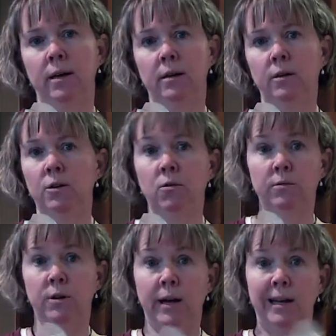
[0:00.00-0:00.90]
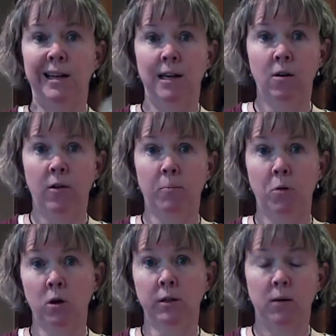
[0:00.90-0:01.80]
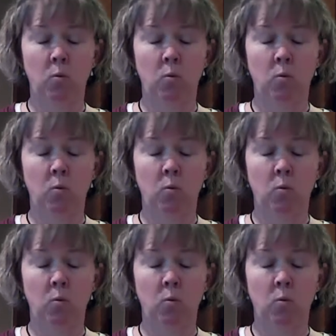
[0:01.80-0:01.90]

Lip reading: and you're not going to eat all that broccoli at